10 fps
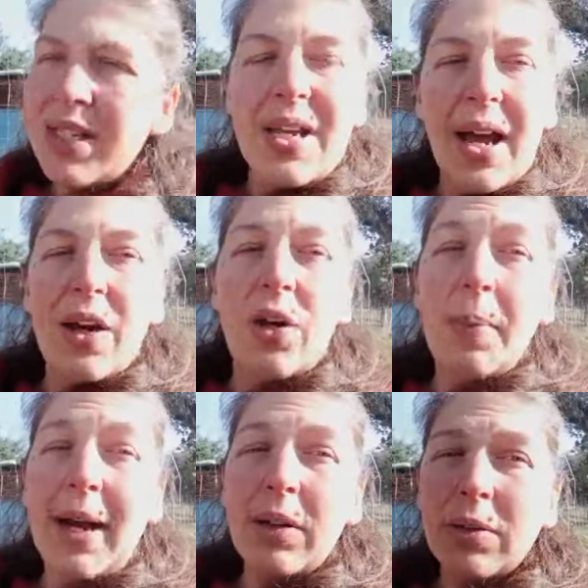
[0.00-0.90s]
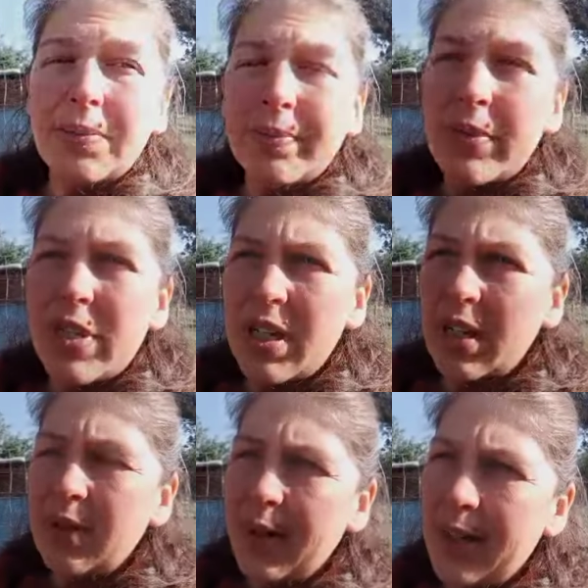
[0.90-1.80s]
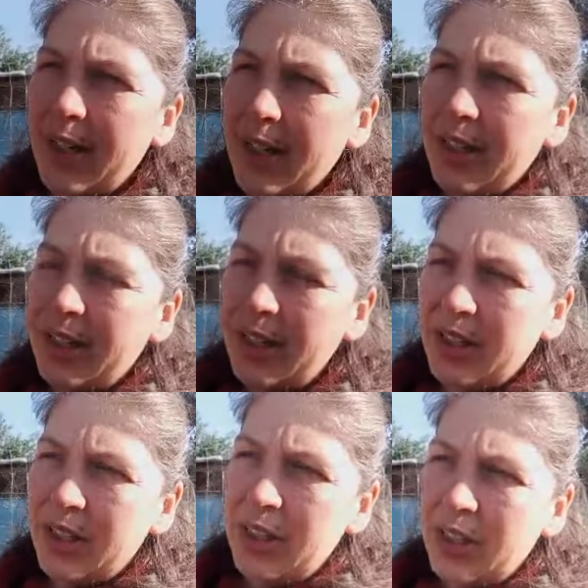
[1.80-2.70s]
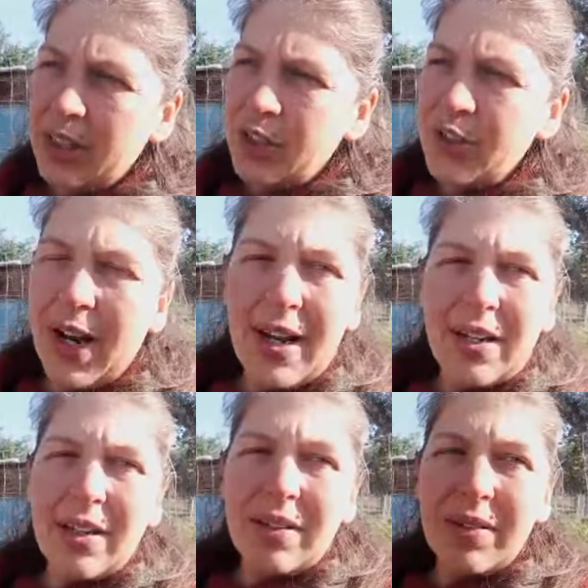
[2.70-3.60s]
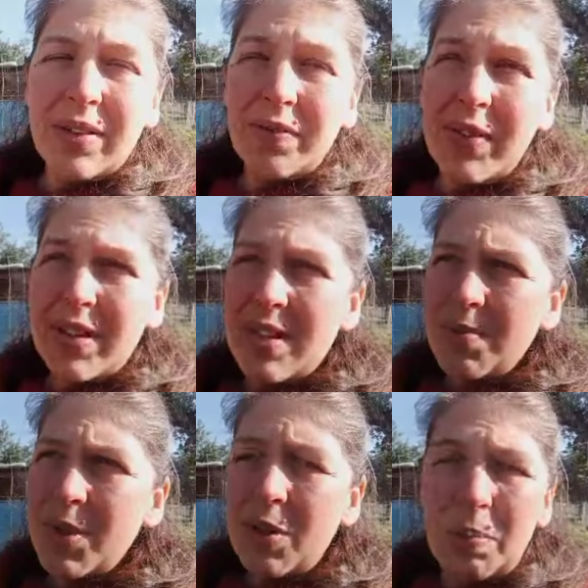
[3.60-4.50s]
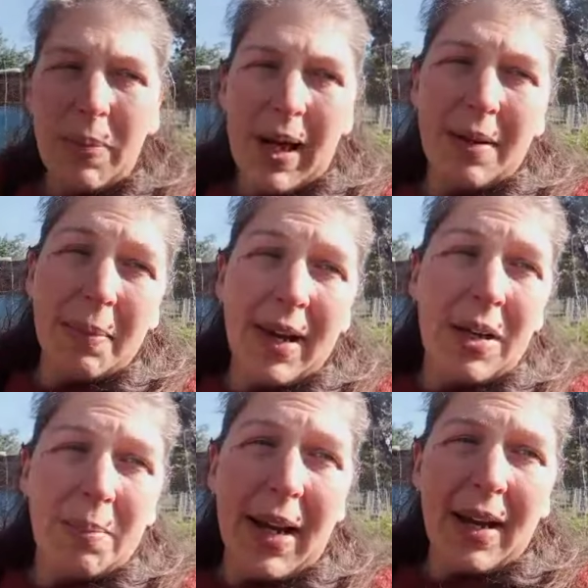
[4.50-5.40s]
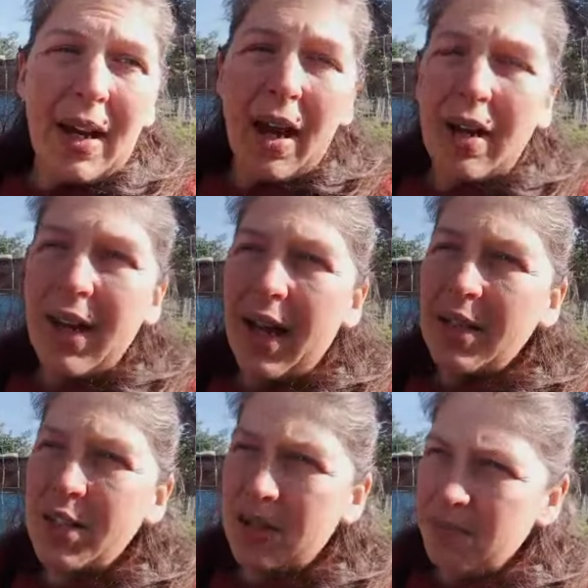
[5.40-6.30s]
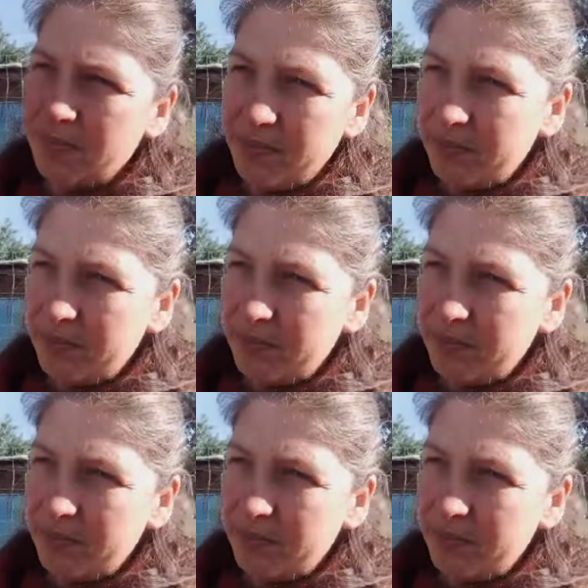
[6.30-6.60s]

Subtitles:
So I come out to try and convince him to come back, bearing in mind I can't catch him.